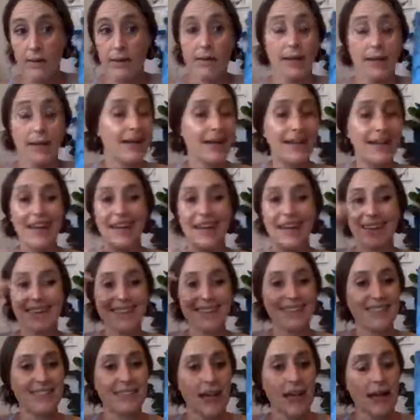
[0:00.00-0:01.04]
Again,
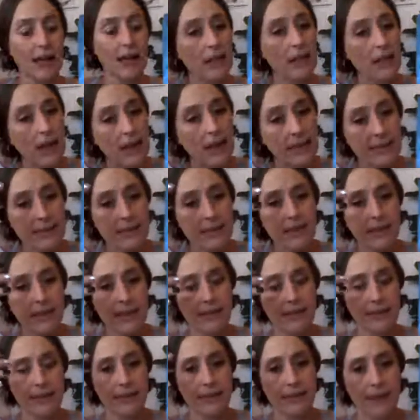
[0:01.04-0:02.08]
it's that cleansing,
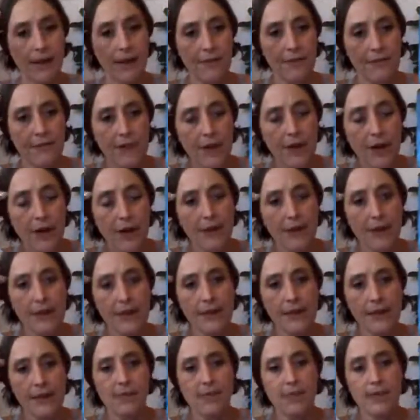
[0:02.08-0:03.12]
it's that flowing,
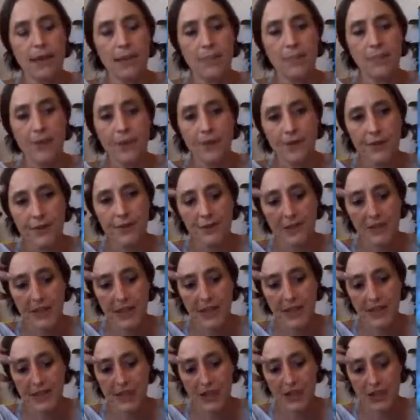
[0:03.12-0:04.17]
it's that
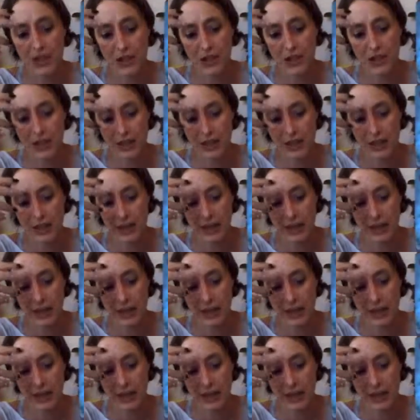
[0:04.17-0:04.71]
purification.